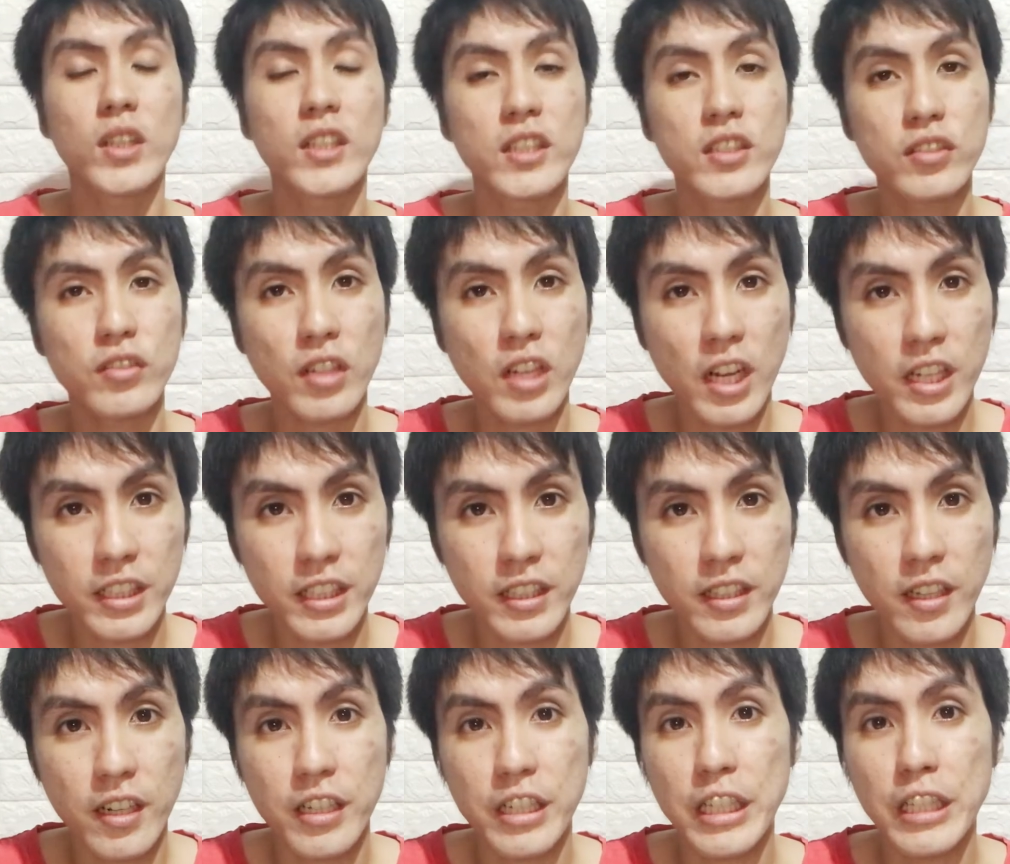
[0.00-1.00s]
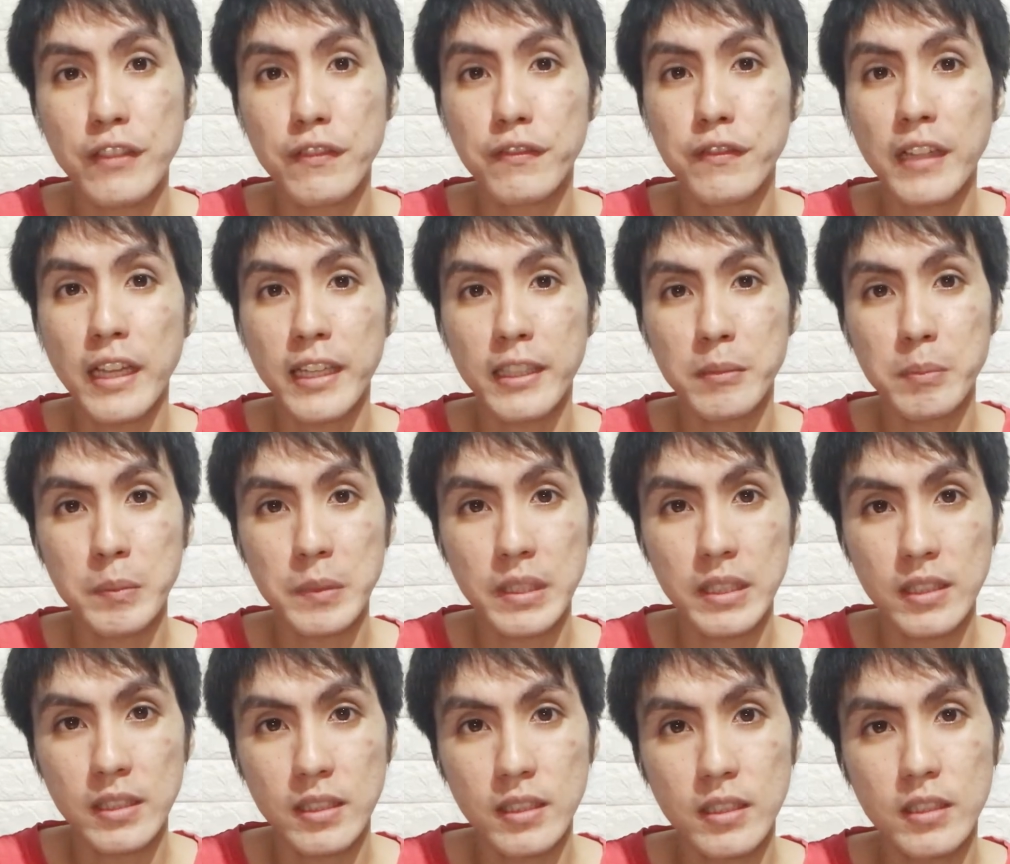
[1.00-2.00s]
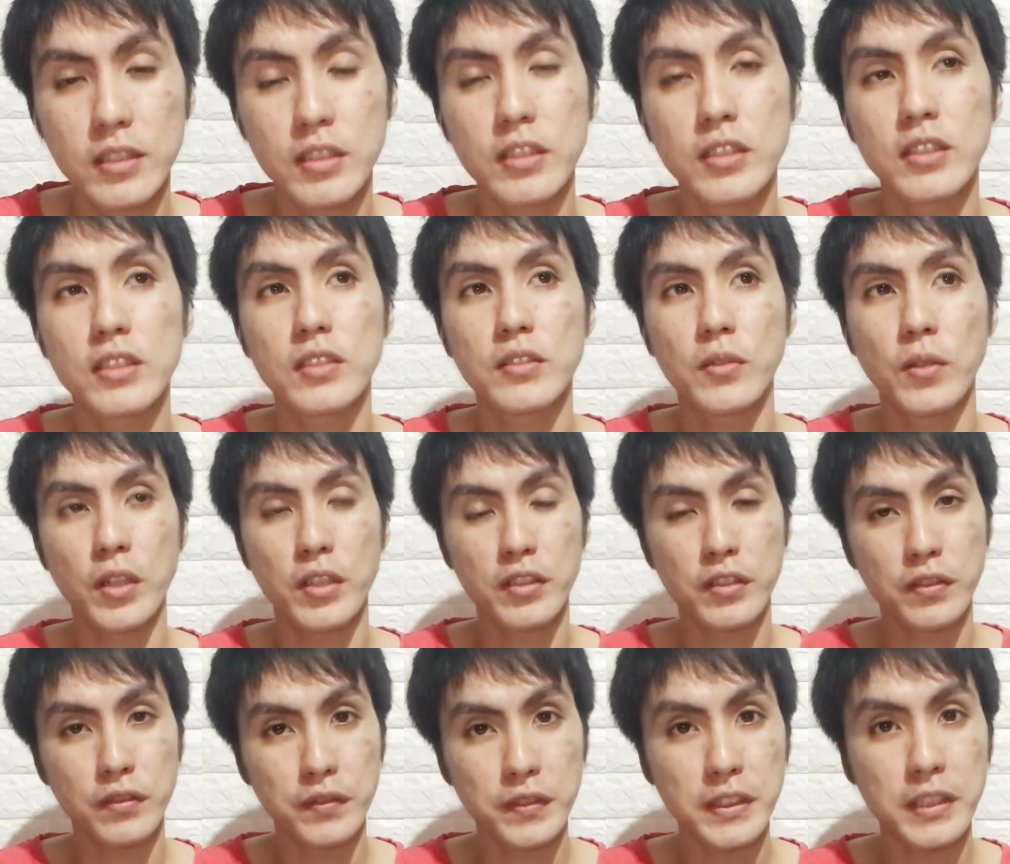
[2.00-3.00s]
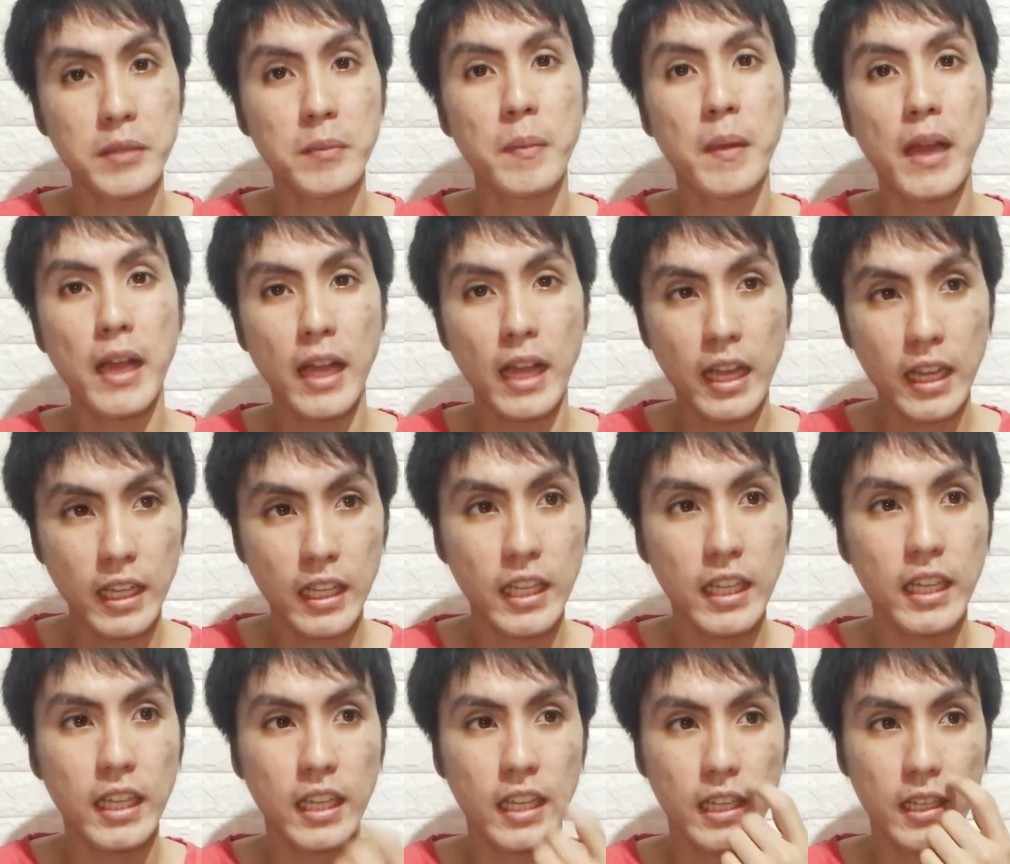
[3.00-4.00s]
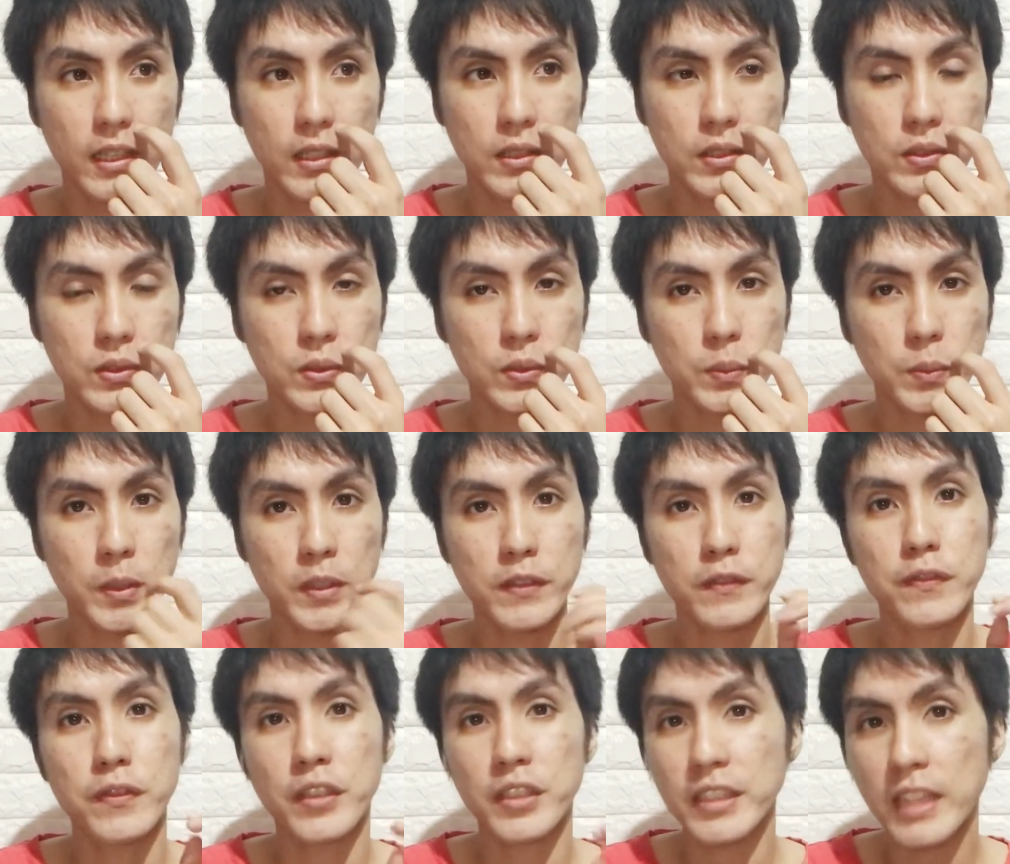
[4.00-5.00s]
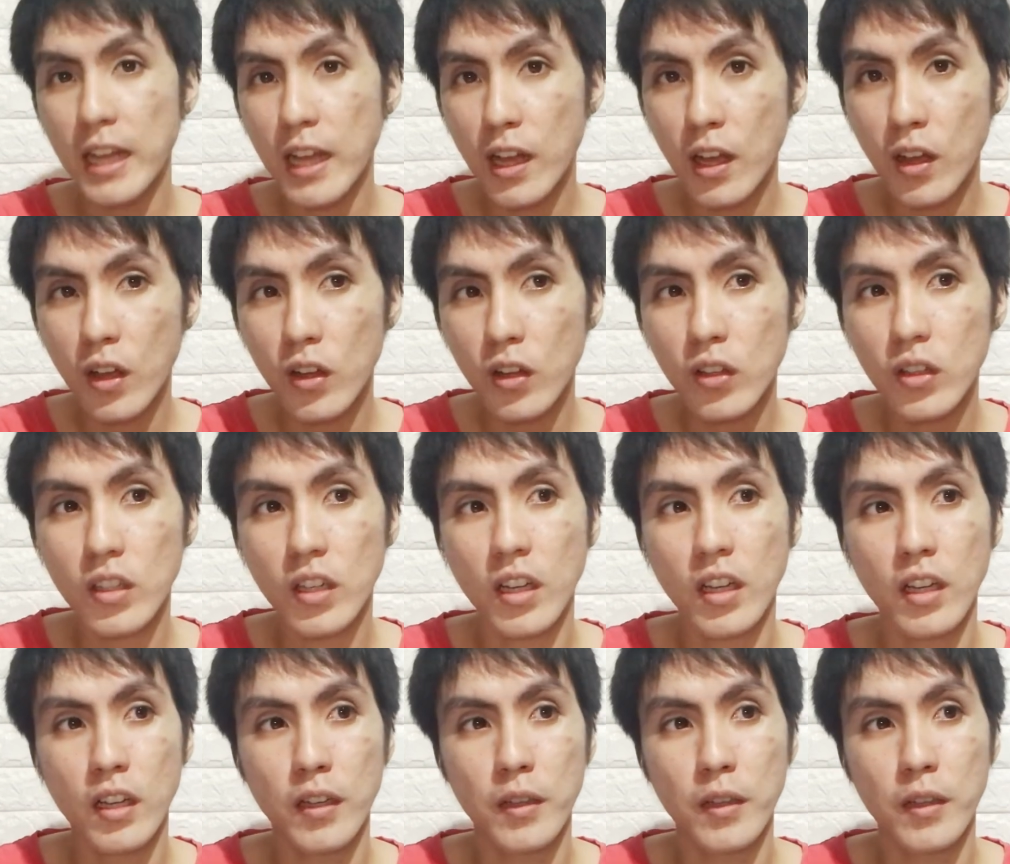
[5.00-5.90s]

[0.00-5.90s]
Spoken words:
it's regarding their in-flight meals. Kung anong feedback. But for now,